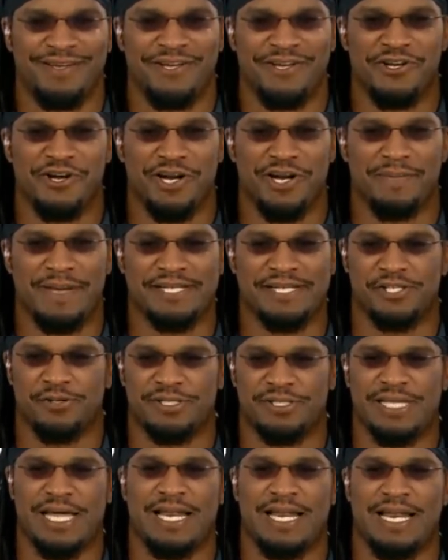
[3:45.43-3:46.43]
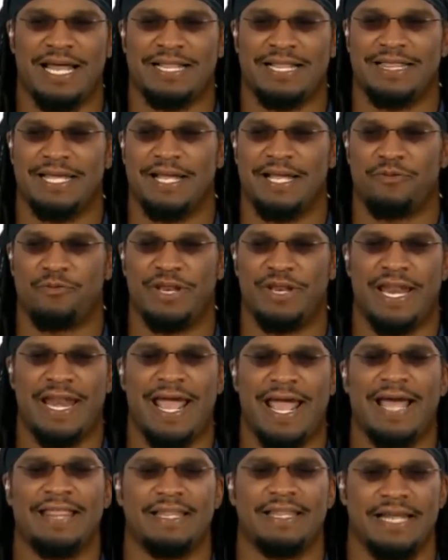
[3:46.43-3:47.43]
You know what I mean? So it's kind of like when an
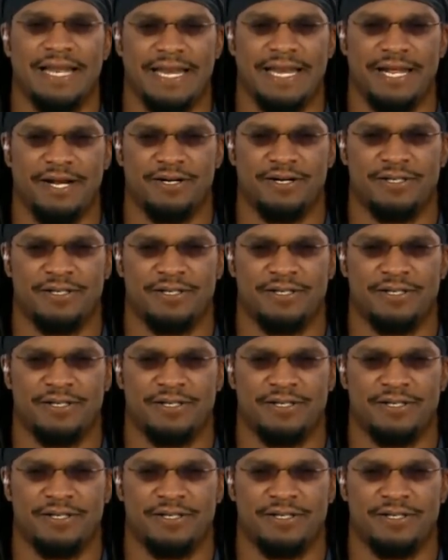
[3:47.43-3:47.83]
athlete